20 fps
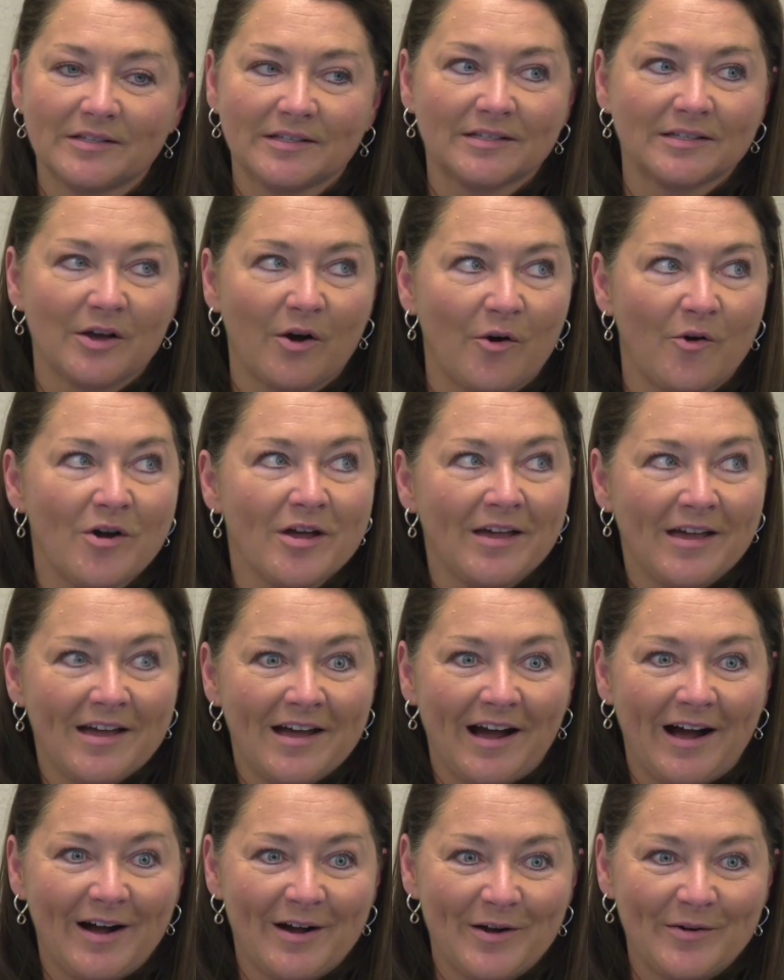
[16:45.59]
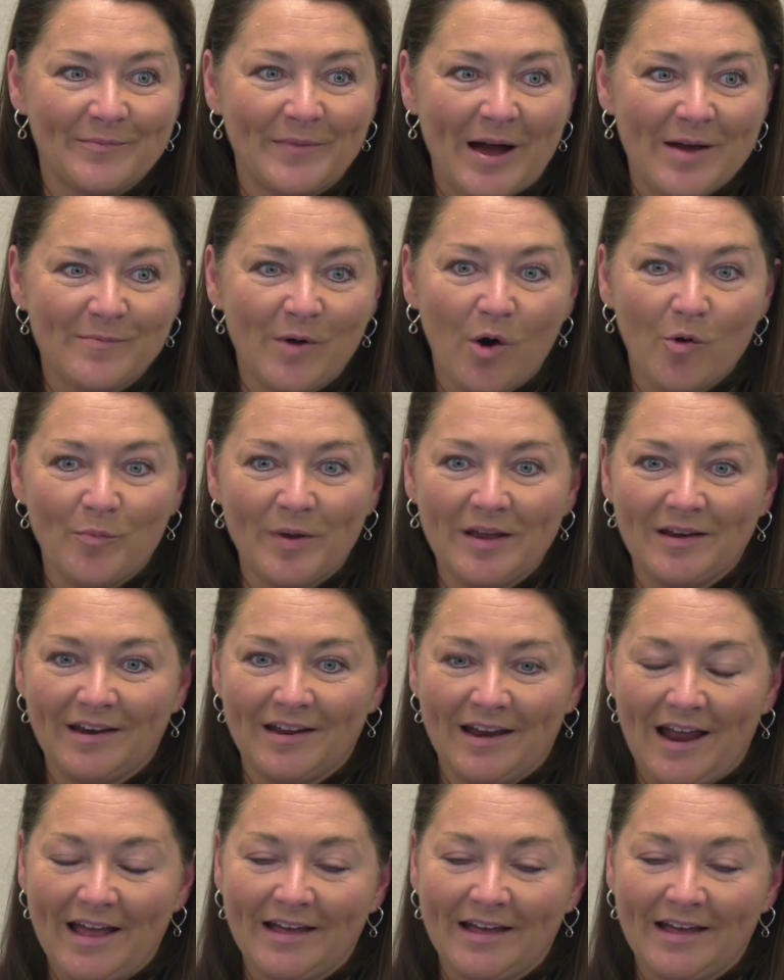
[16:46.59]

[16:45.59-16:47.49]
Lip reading: So I'm hoping it